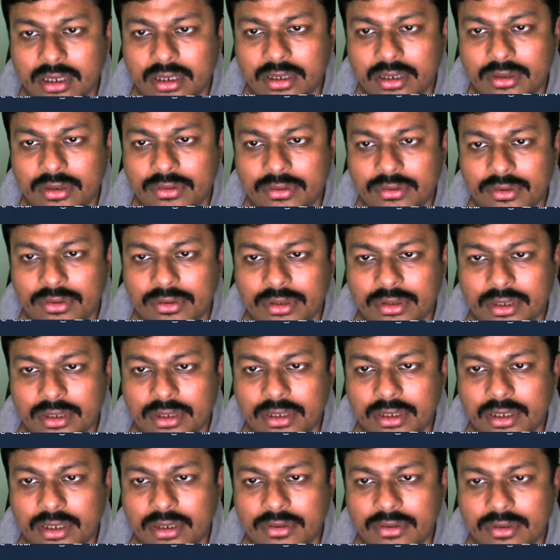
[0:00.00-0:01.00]
turn on the
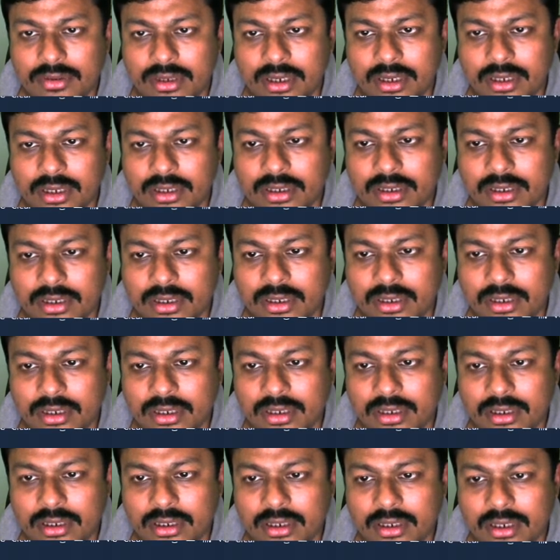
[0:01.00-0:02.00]
digitation
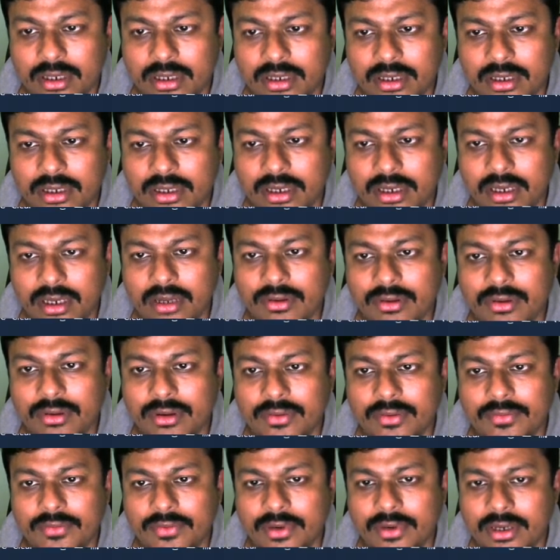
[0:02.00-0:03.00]
and click on
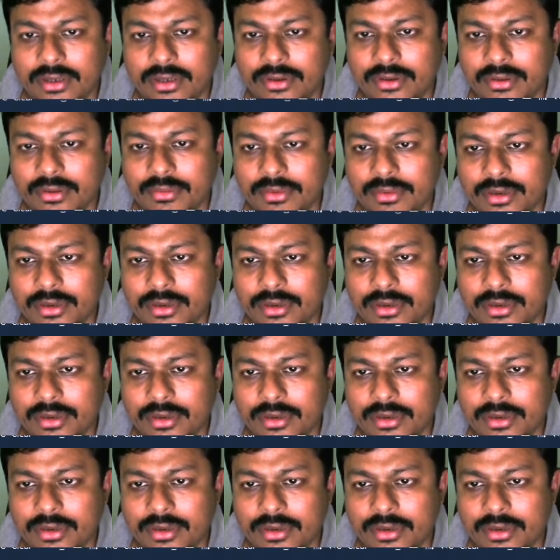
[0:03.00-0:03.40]
finish operation.